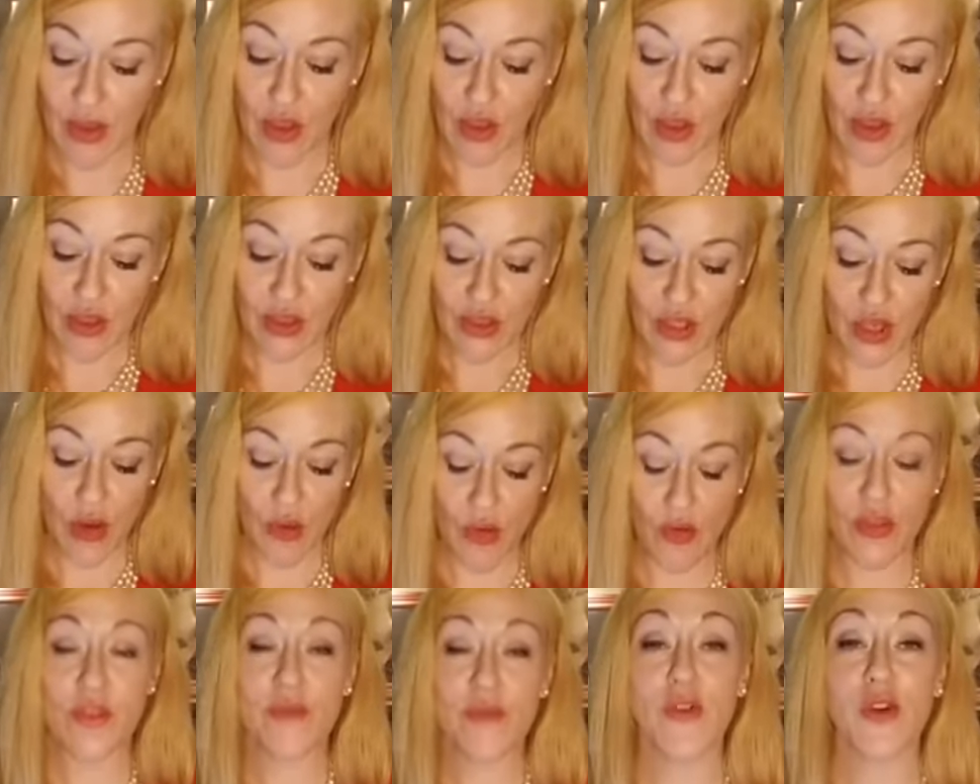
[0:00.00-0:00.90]
So
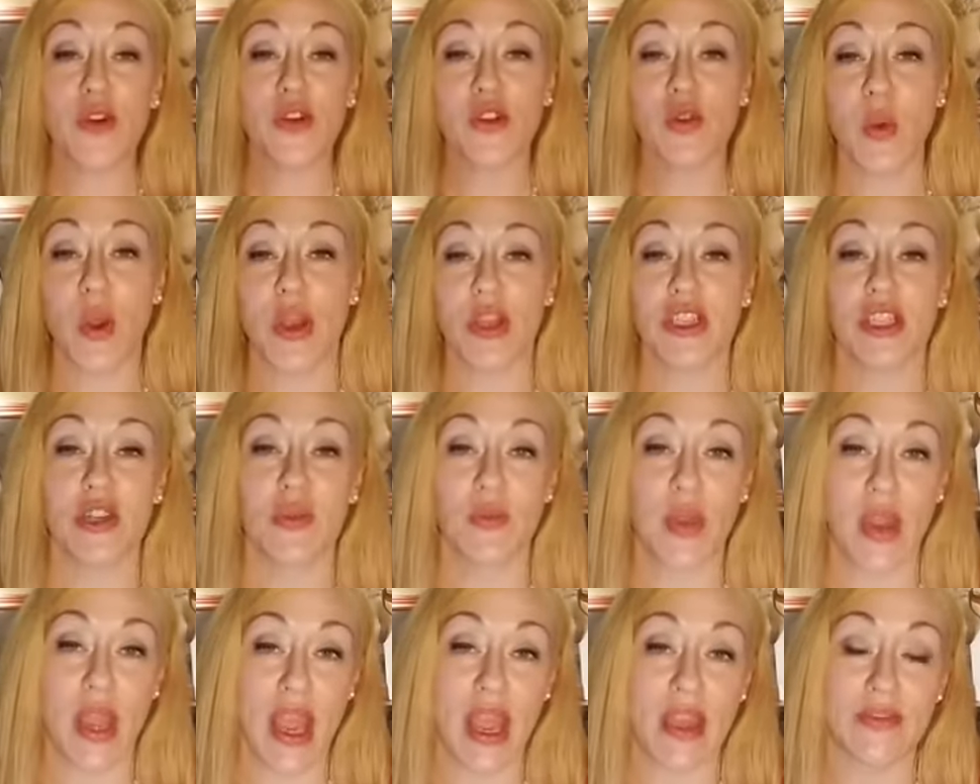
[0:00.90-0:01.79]
the first question we
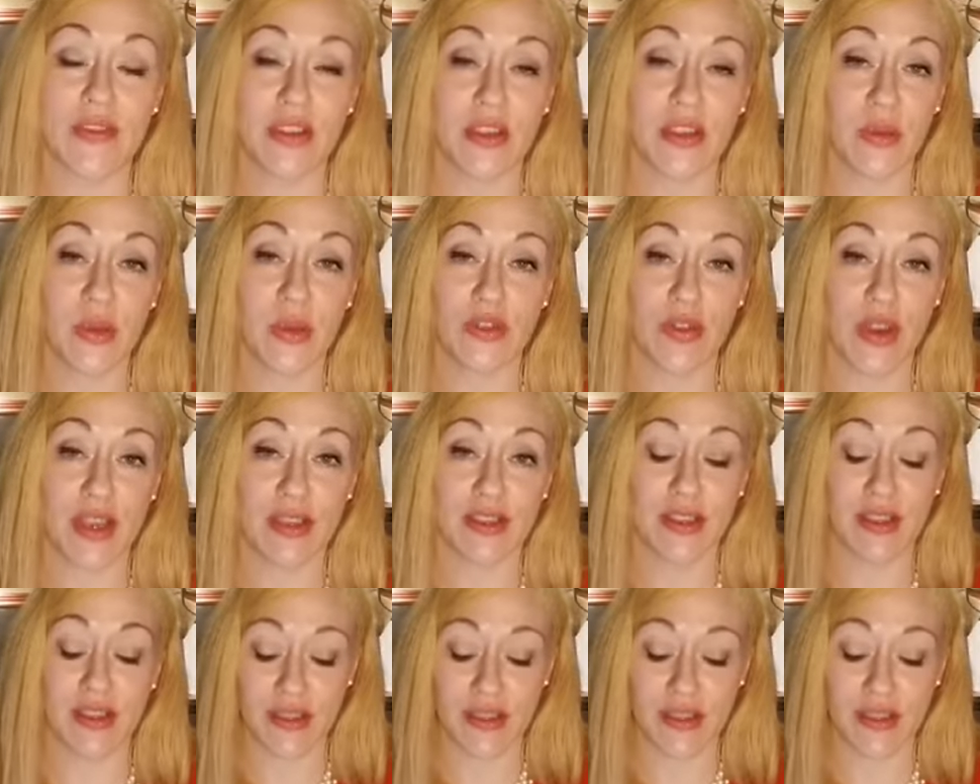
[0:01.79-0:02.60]
have to address is